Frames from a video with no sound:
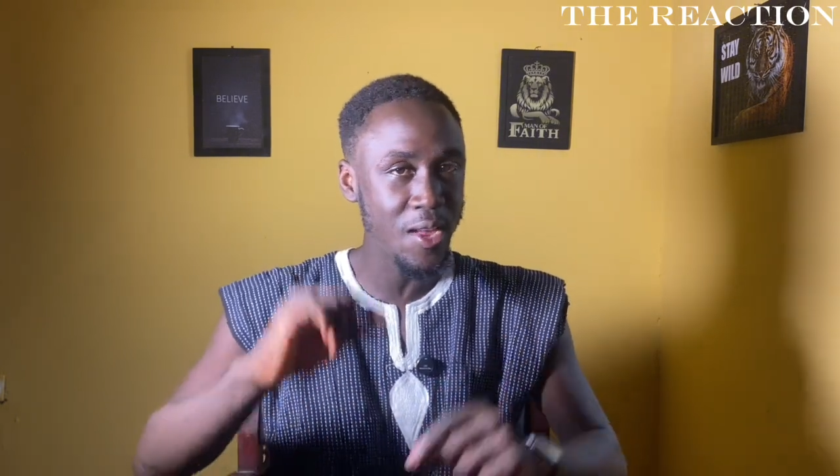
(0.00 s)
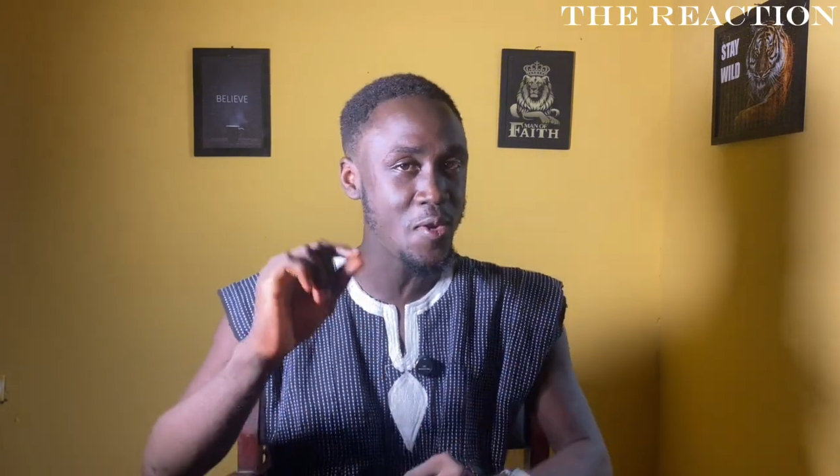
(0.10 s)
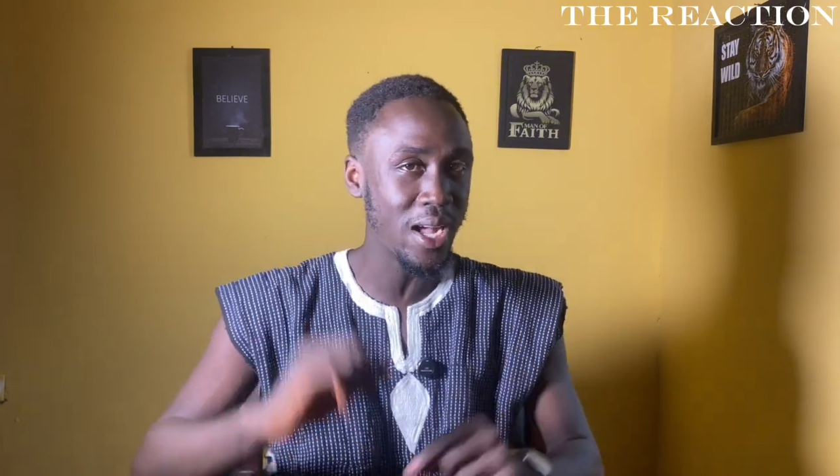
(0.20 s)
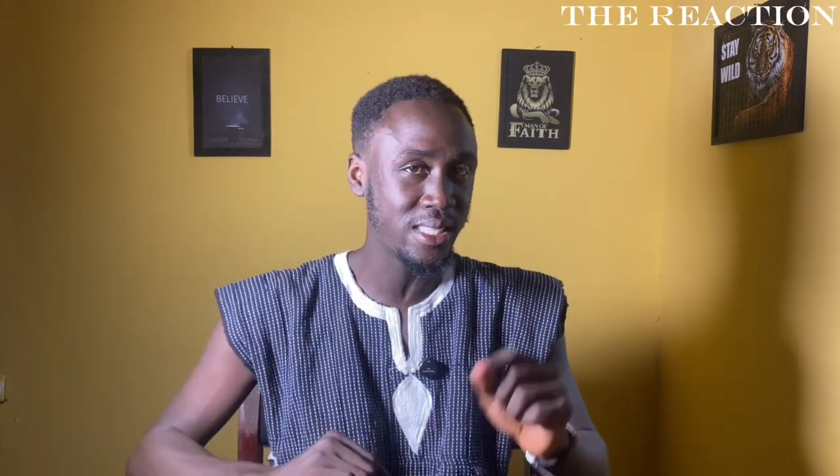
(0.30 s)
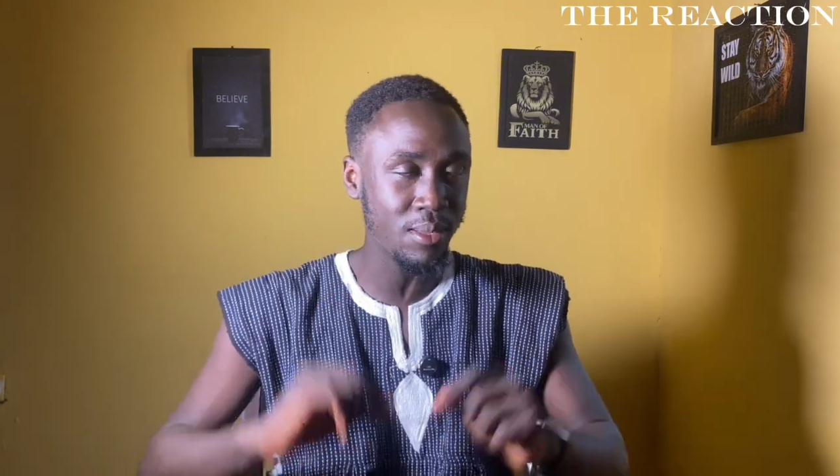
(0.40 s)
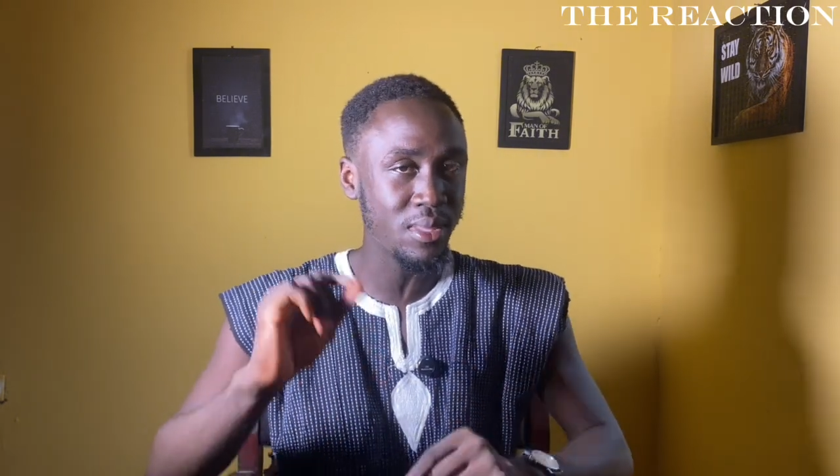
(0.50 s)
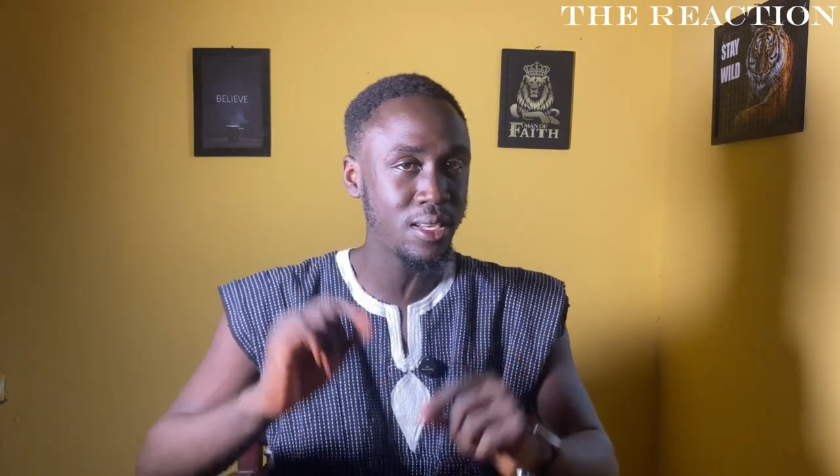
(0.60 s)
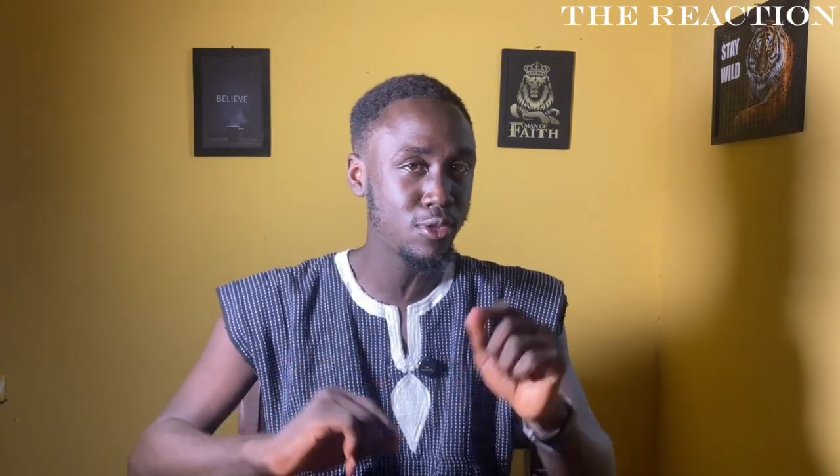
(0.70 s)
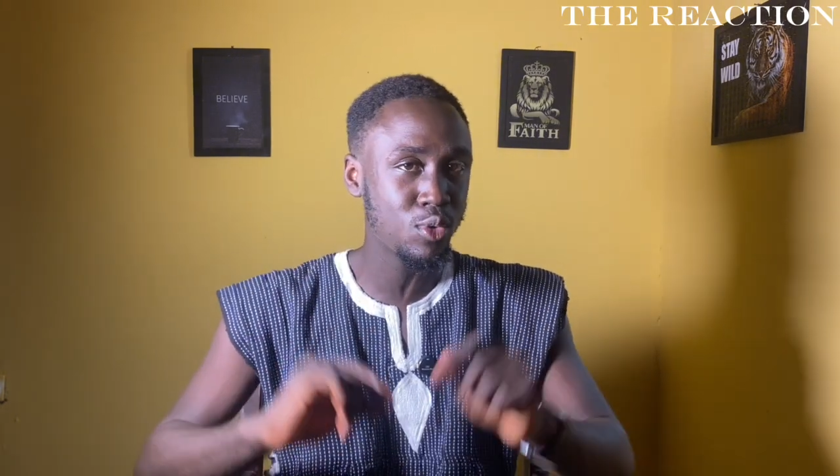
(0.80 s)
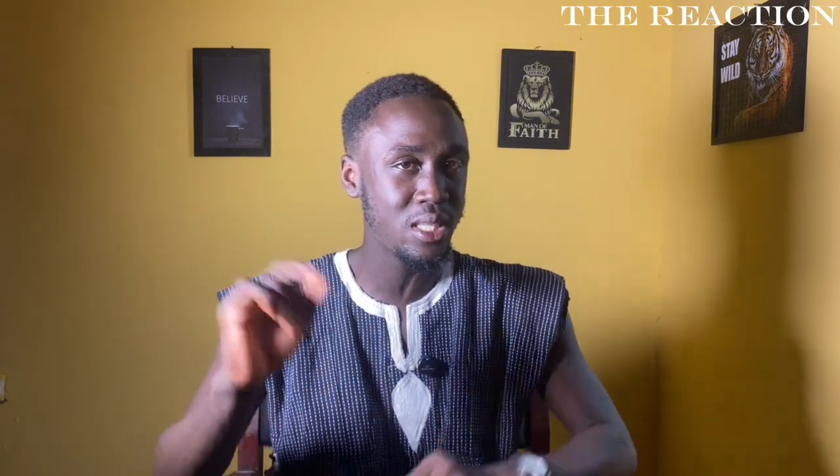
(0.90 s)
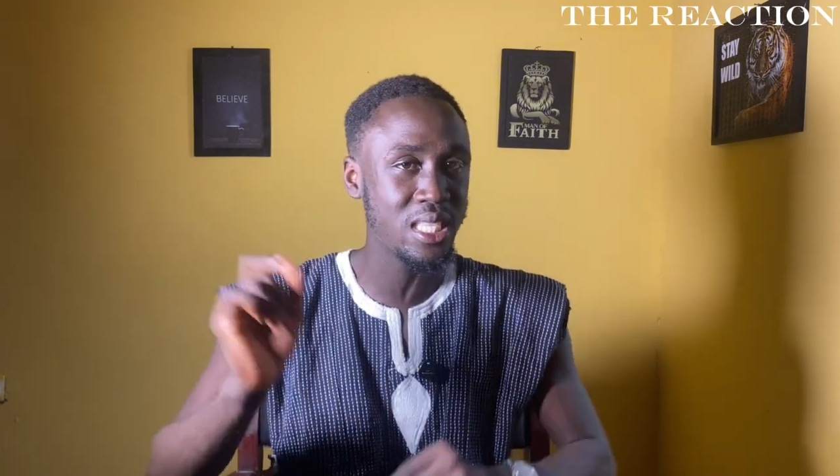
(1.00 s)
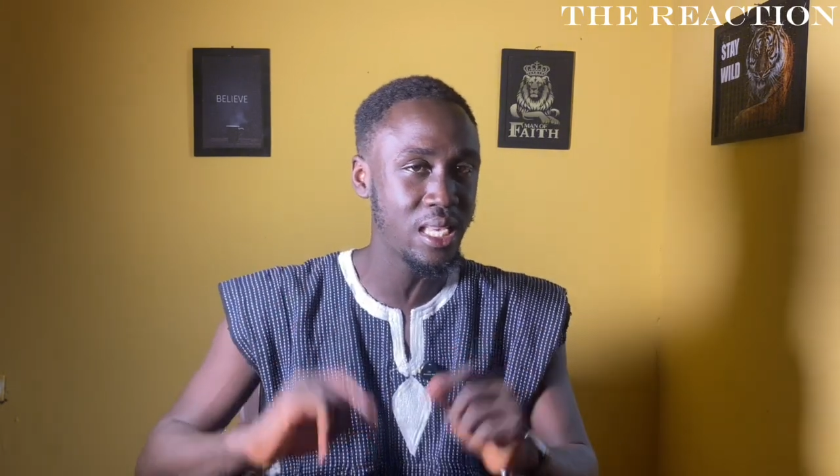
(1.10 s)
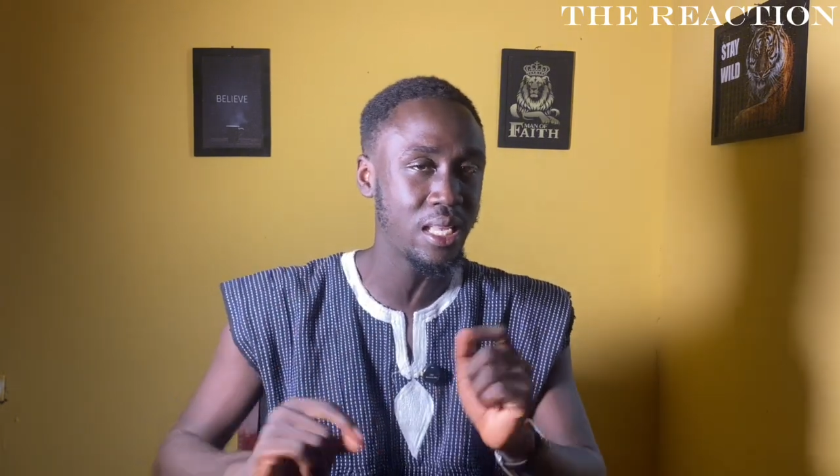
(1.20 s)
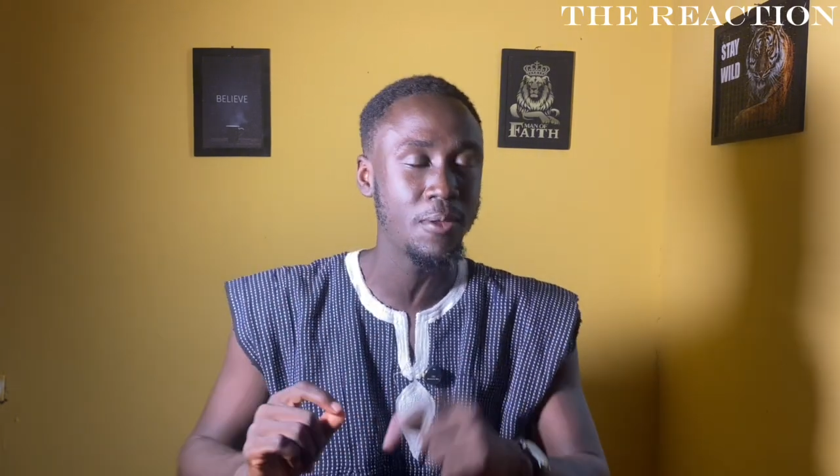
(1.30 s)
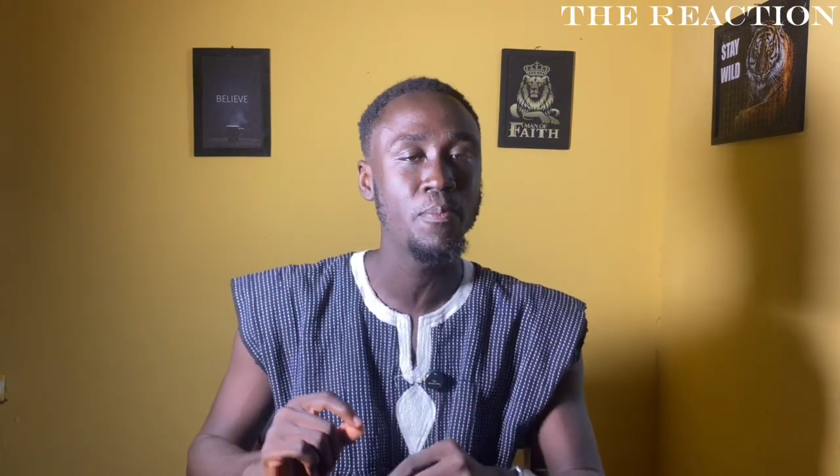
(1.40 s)
area. Something is not
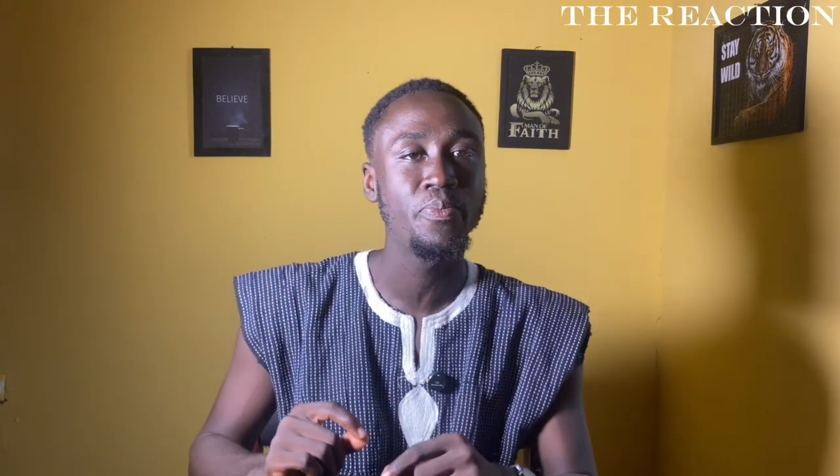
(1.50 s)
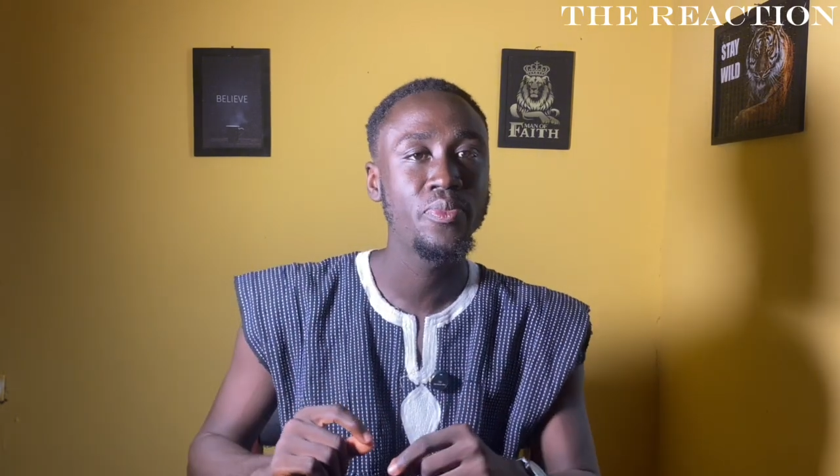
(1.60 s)
ticking.